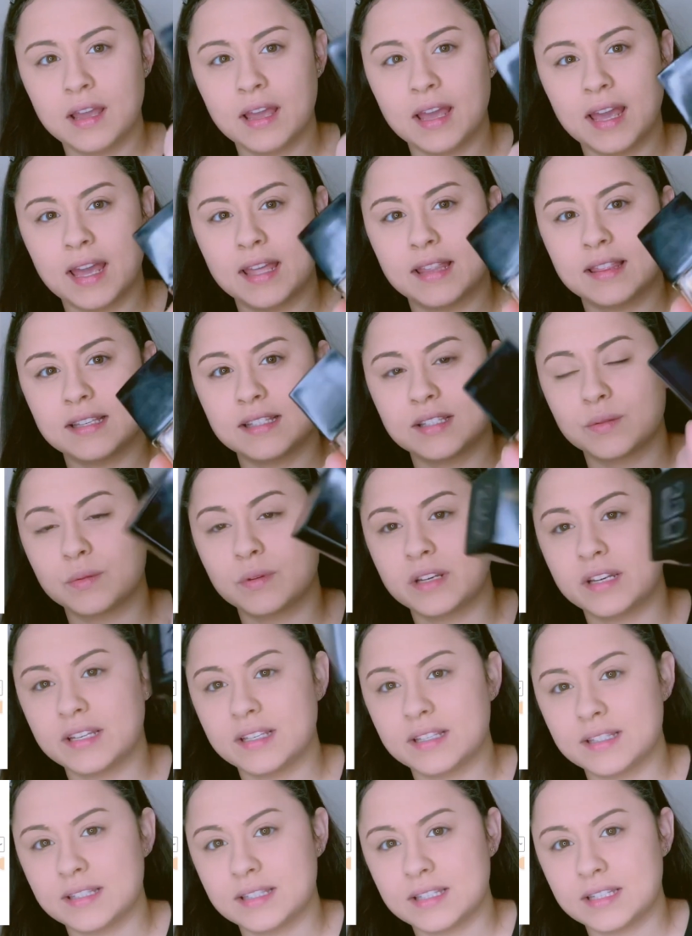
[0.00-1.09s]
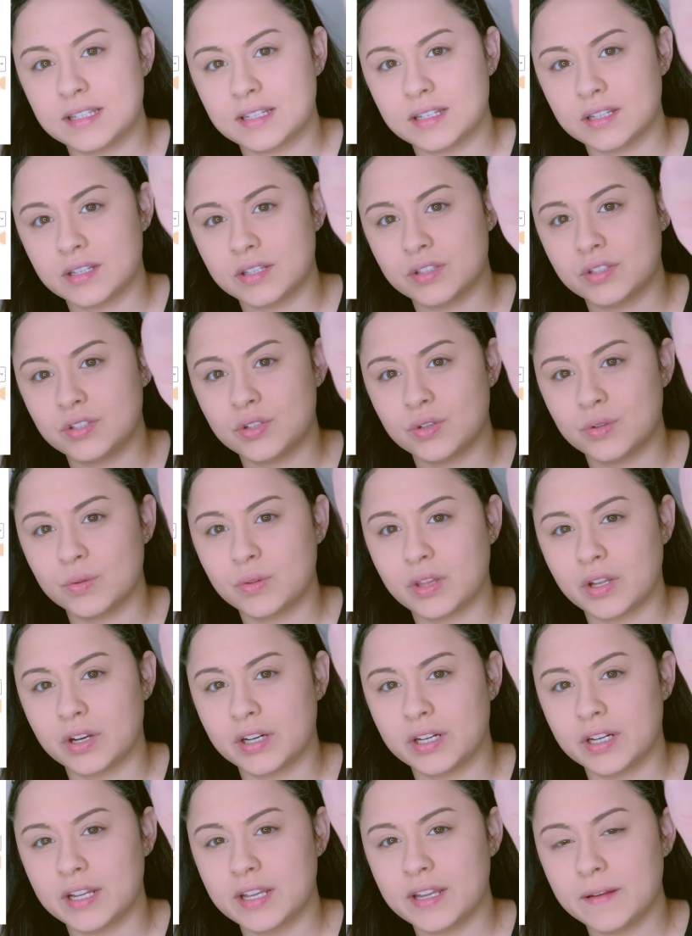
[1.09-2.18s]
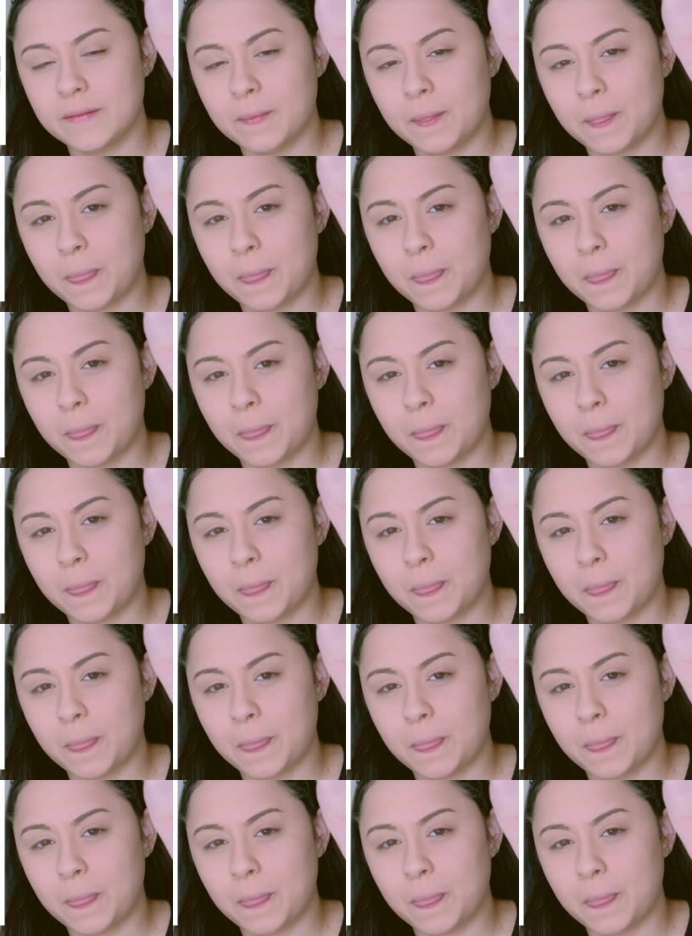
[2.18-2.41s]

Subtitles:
And this one is the 230.